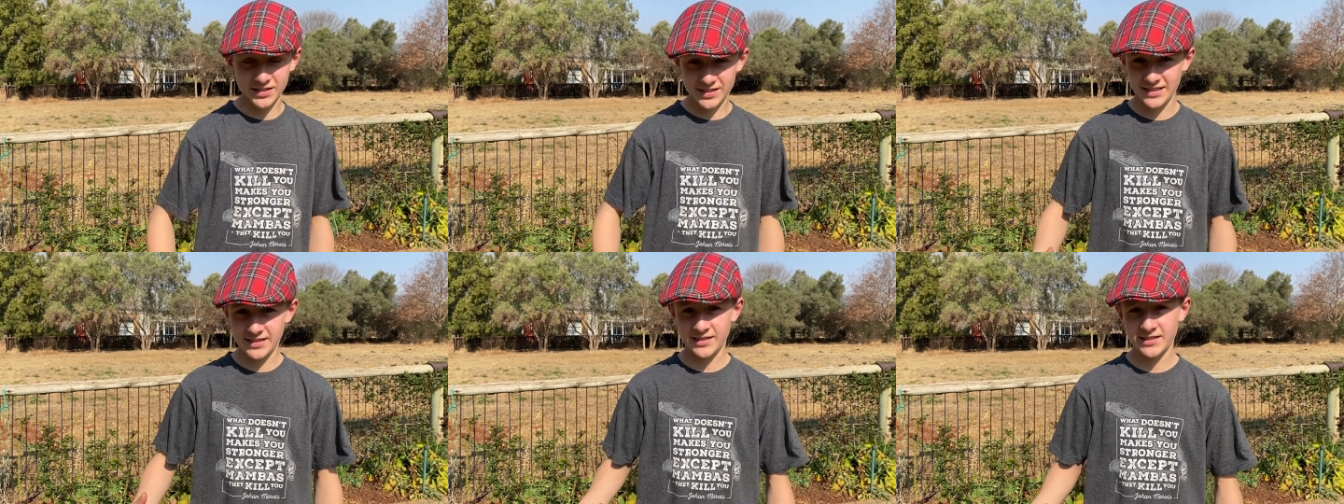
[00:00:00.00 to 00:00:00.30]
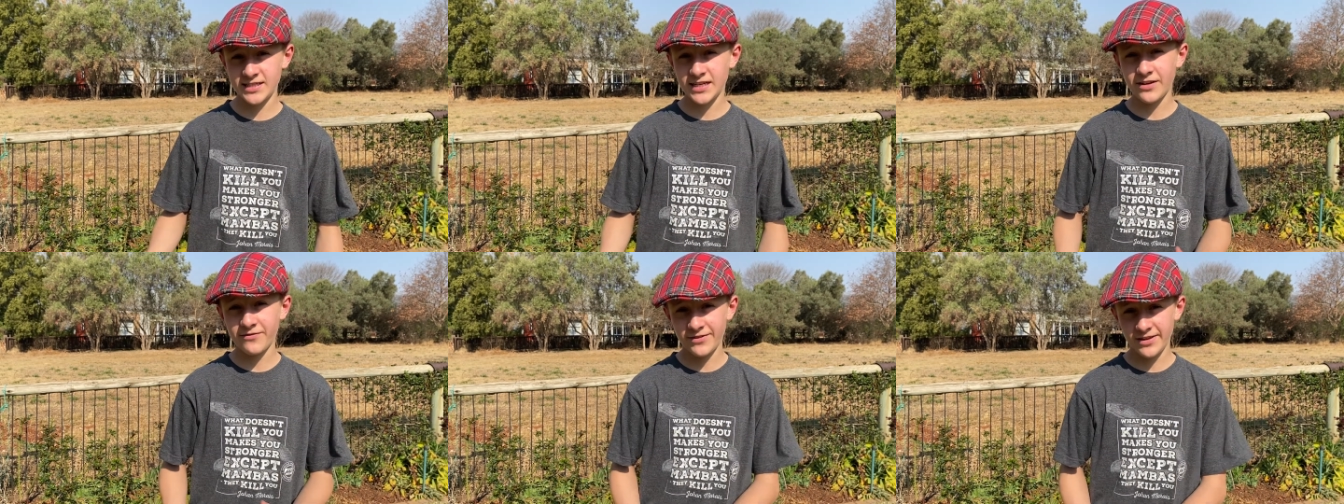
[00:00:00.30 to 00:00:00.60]
in
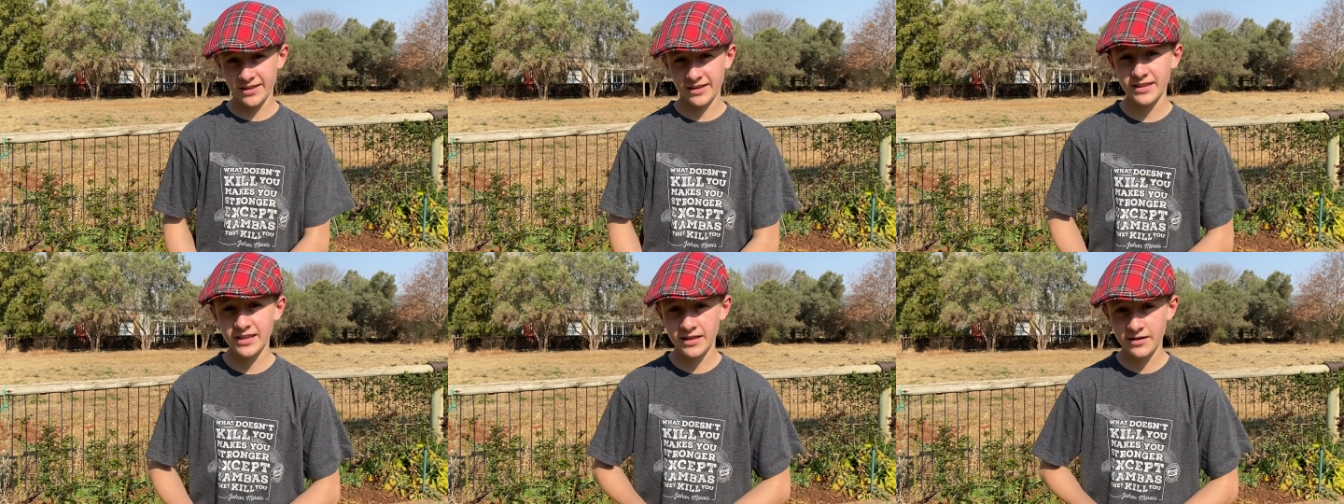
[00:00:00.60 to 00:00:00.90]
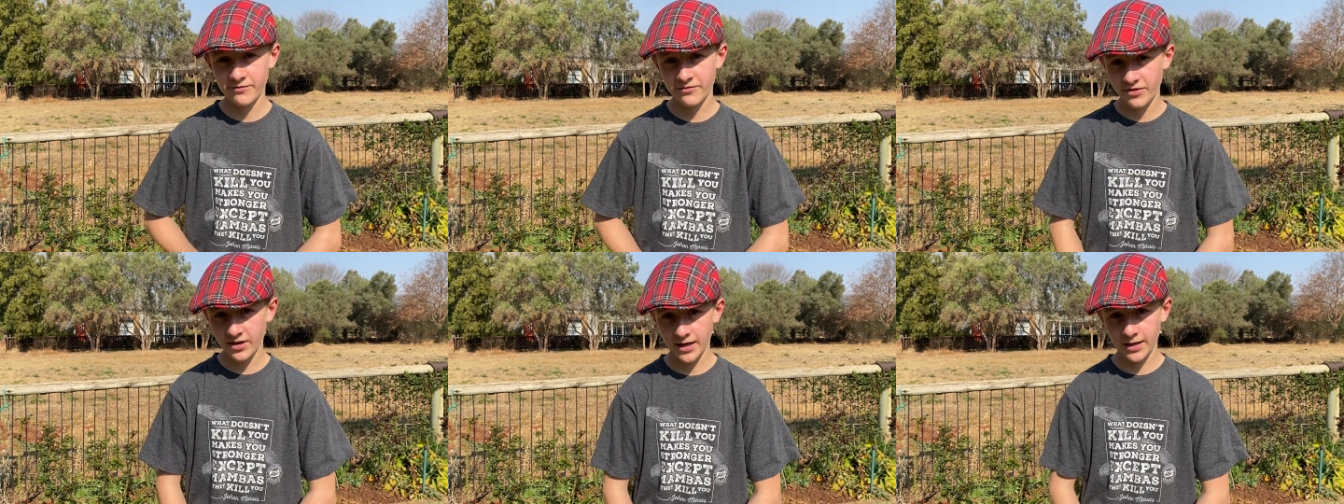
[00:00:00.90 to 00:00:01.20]
saving the
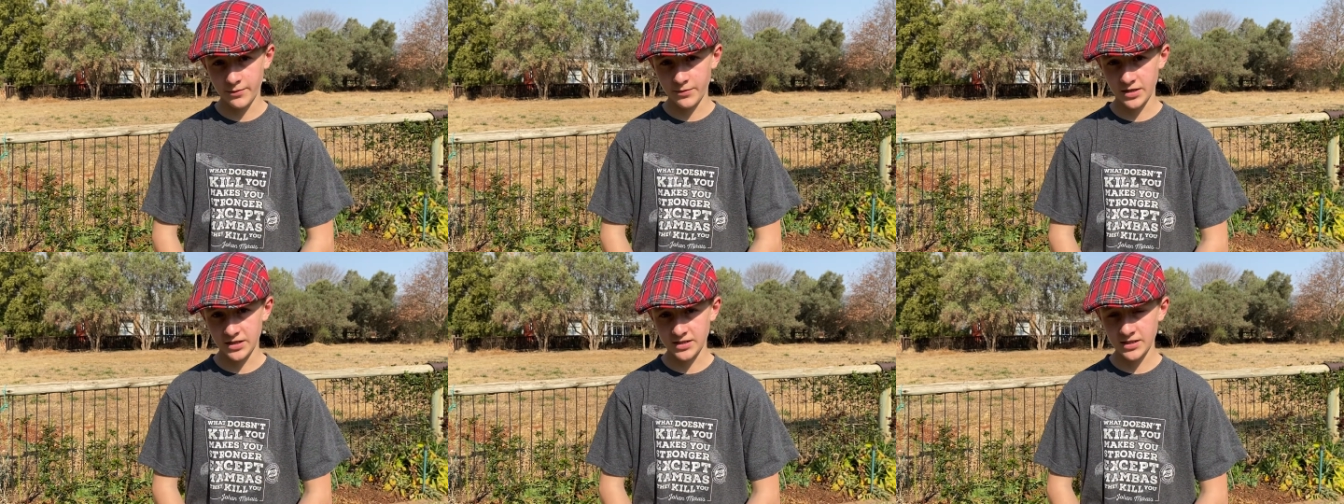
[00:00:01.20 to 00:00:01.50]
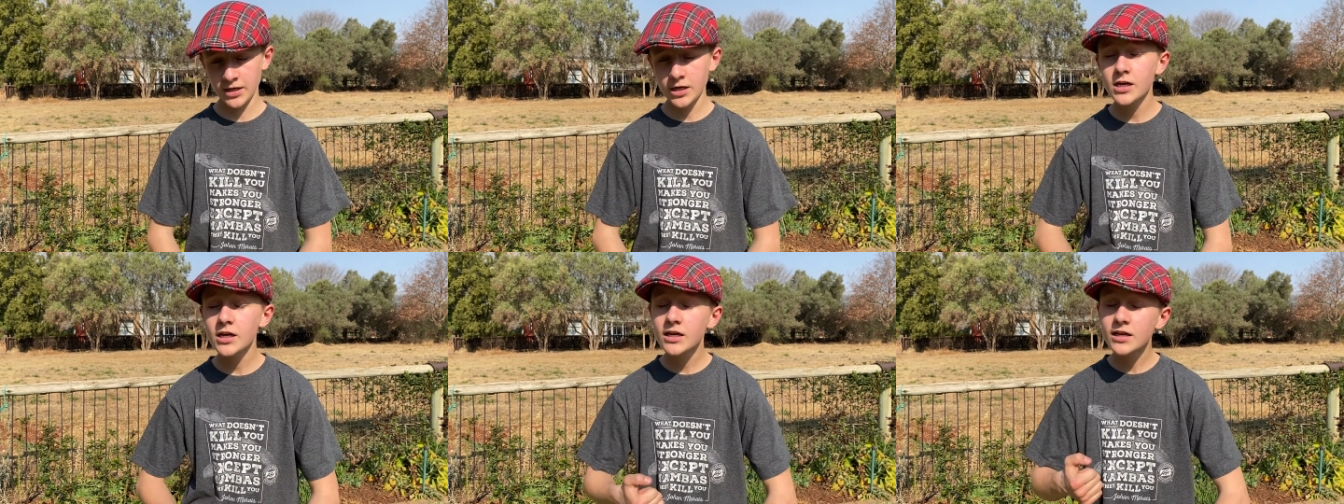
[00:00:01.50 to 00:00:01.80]
environment.
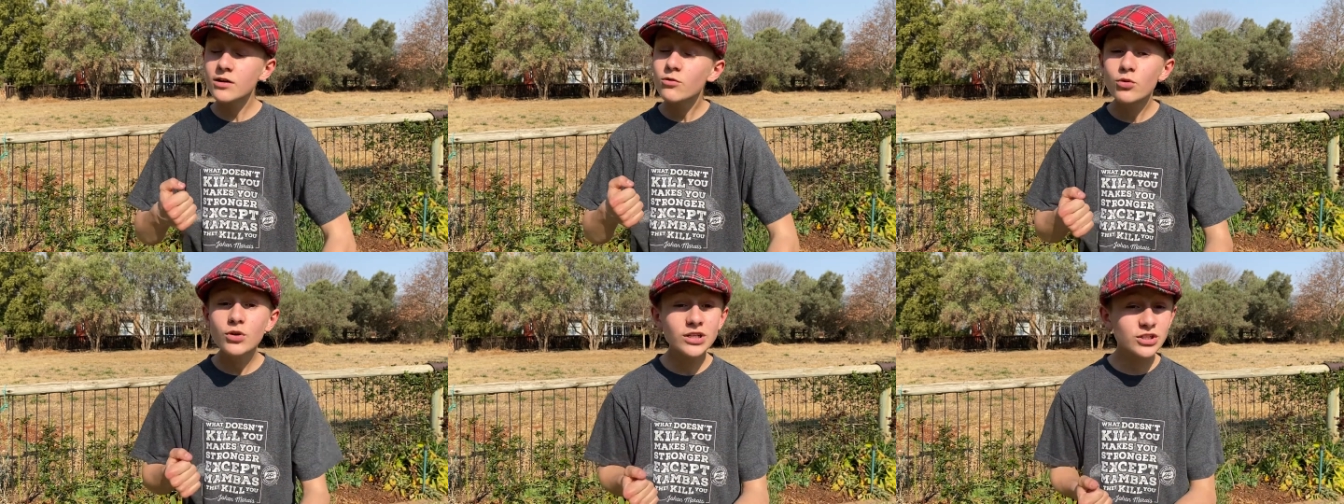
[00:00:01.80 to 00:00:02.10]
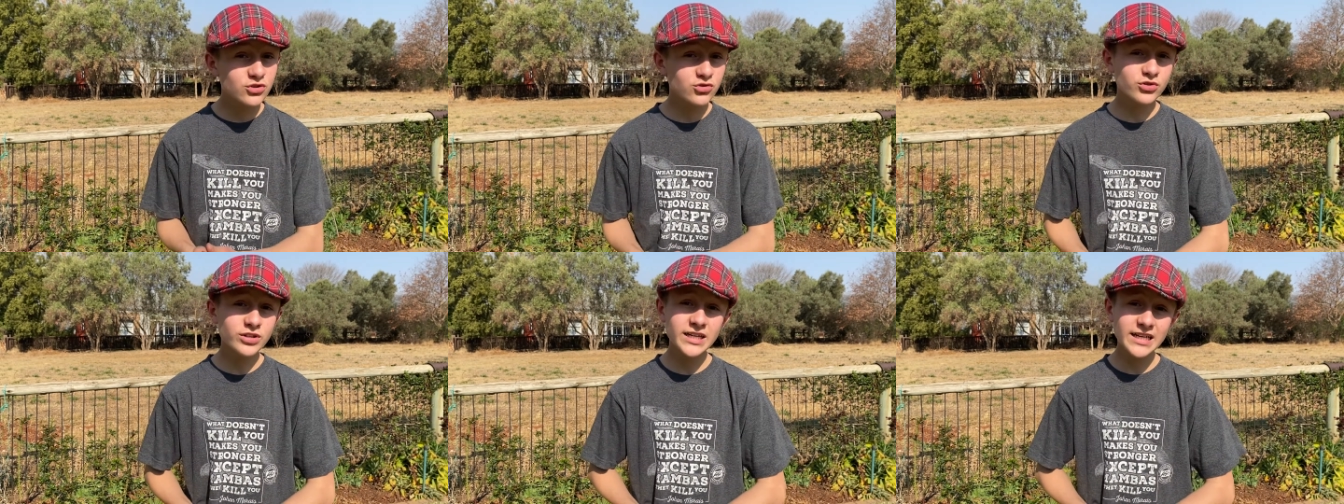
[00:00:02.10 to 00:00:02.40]

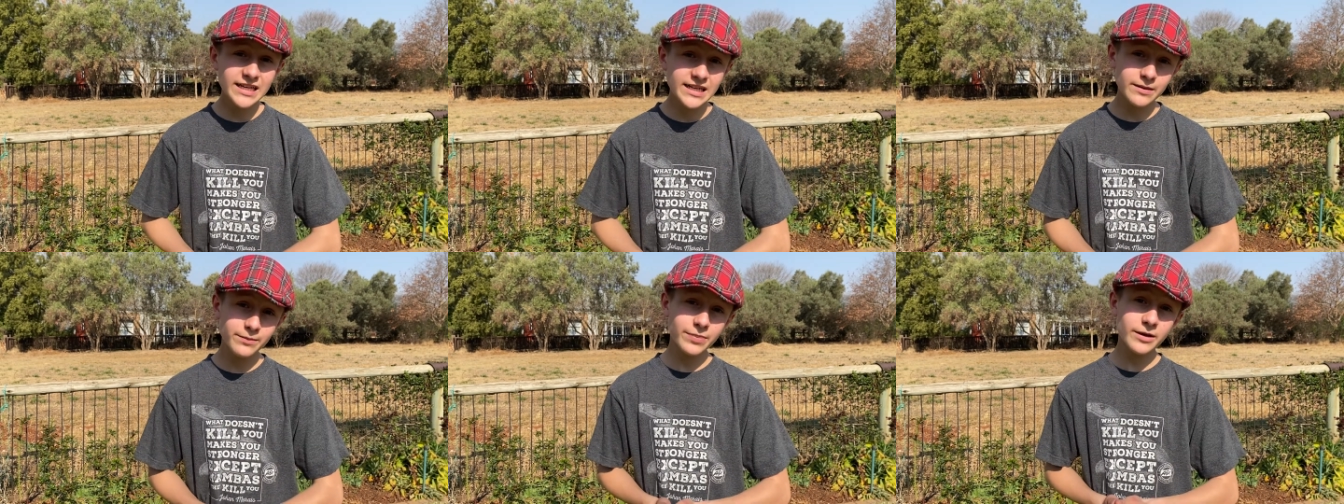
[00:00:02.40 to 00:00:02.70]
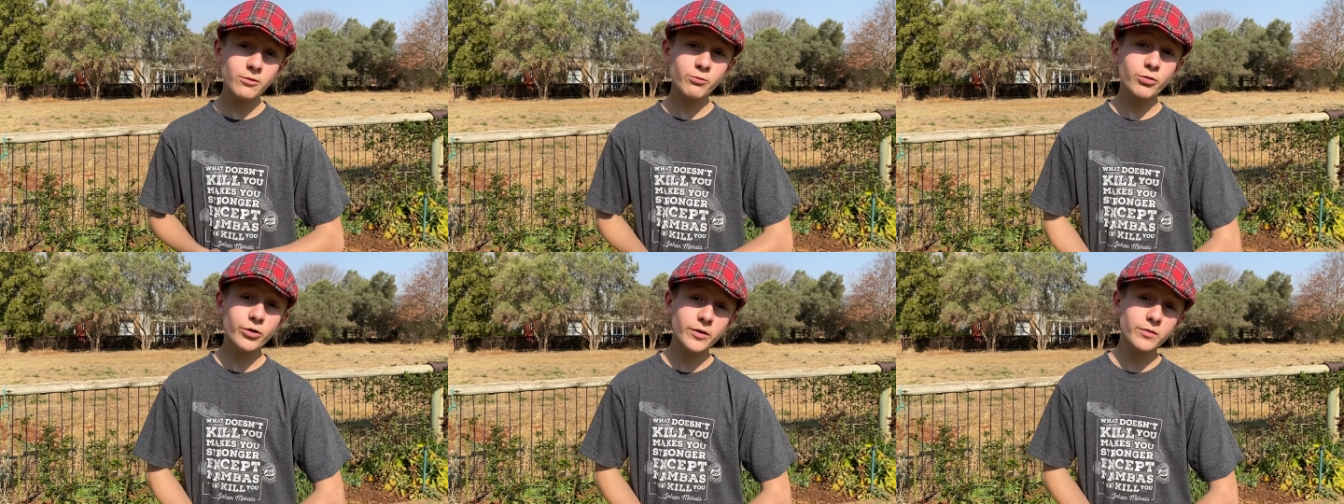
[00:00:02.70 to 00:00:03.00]
It's really a
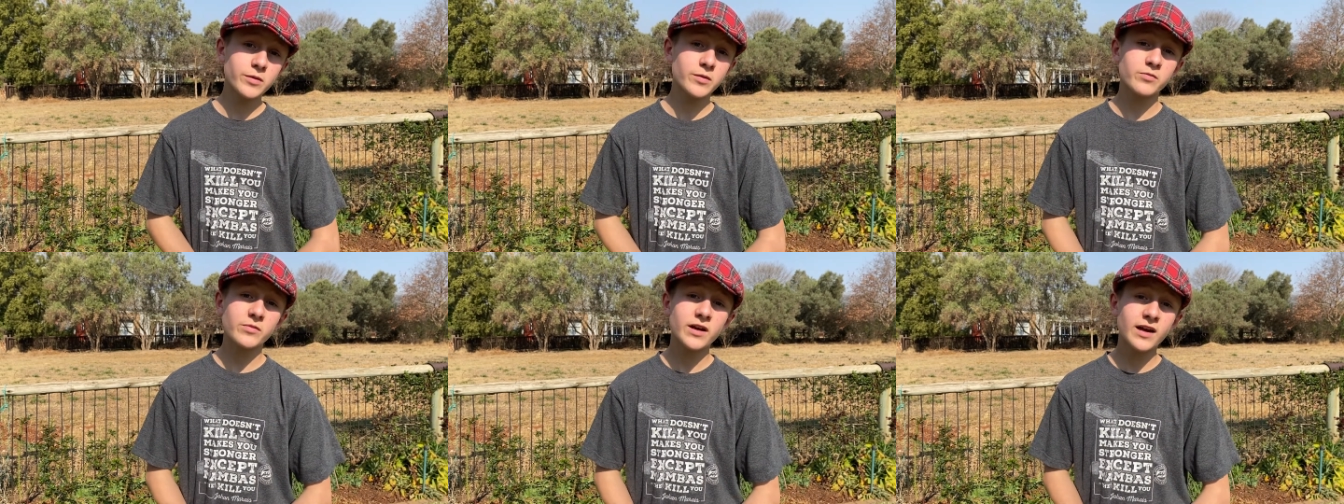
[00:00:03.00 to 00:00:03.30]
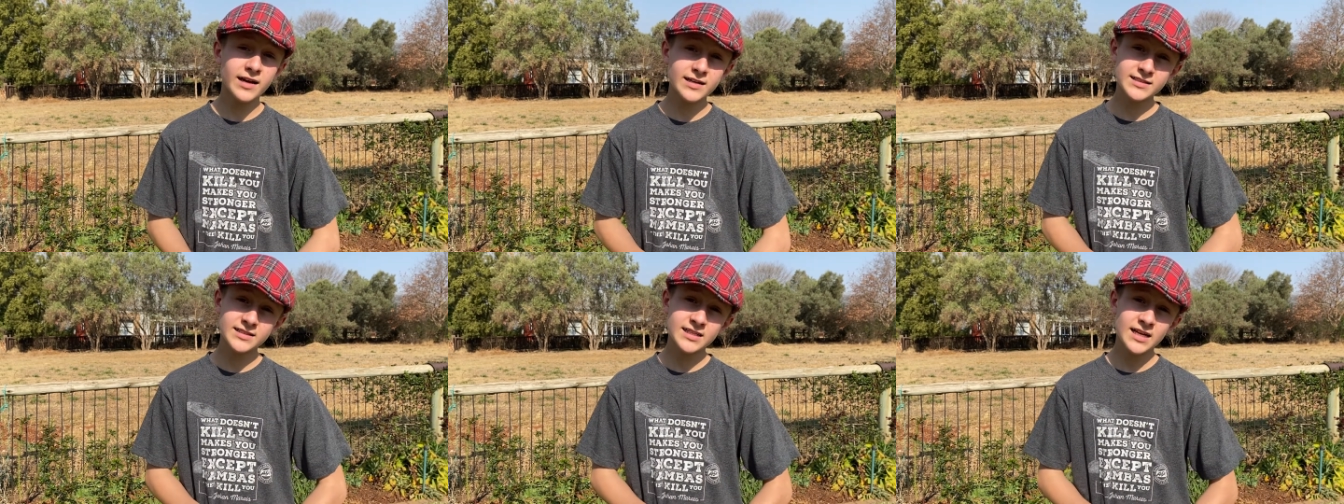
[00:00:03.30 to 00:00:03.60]
big problem,
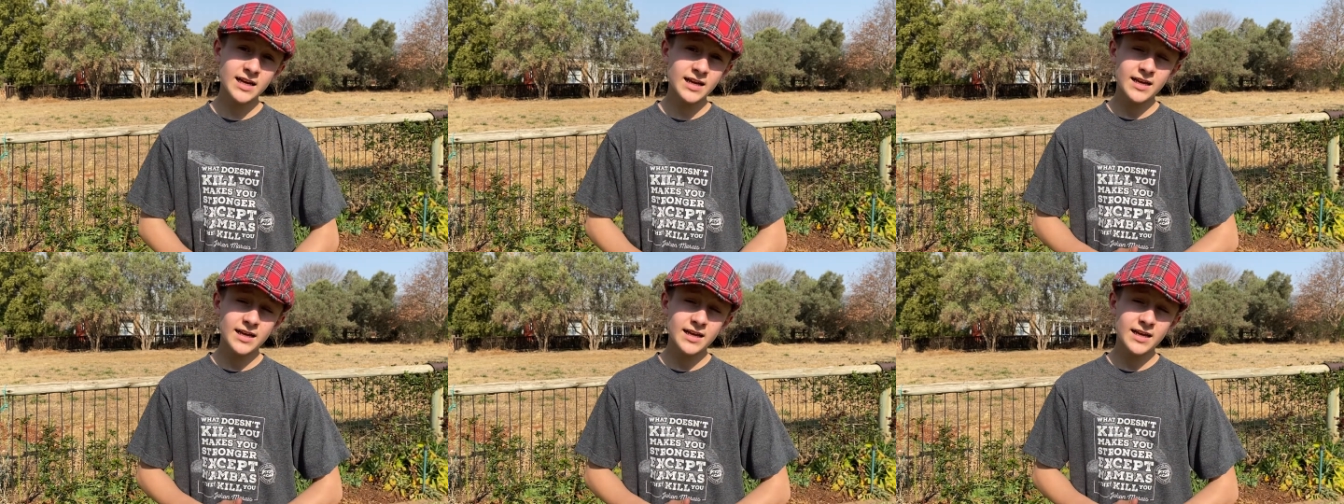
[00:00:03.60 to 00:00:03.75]
guys.